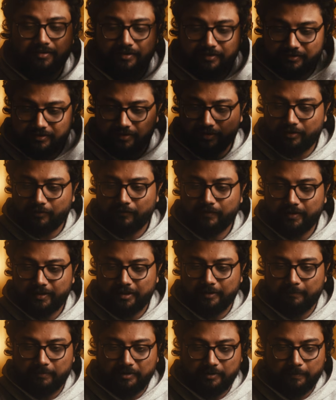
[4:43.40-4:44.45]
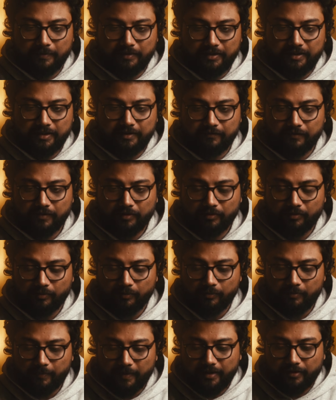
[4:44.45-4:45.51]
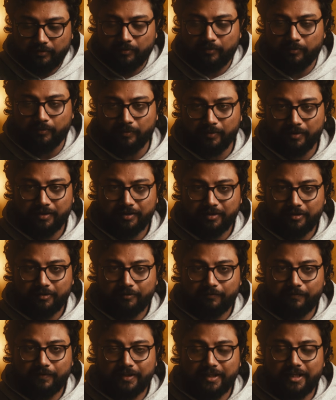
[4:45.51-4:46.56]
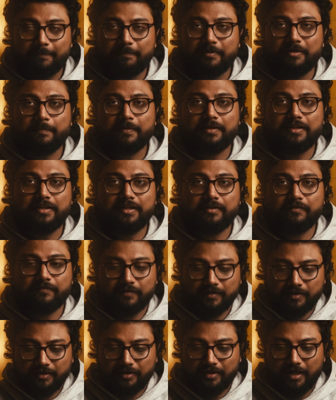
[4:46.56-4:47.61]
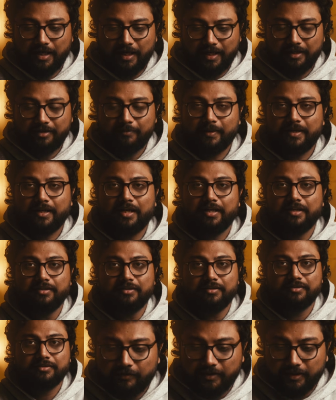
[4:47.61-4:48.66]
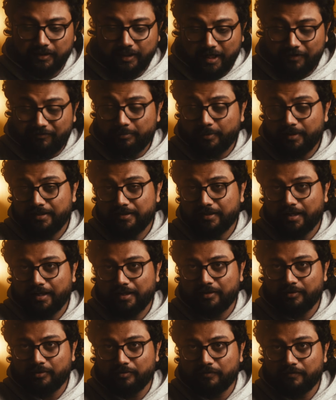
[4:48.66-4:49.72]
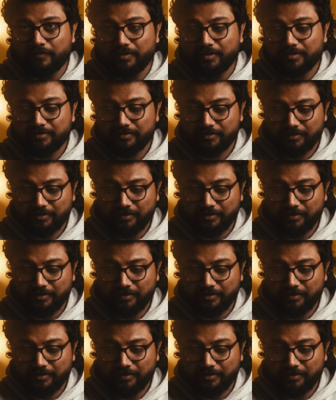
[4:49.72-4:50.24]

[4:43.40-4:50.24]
instead of letting people leave row by row, we let people leave aisle by aisle. Let everybody in the aisle go first,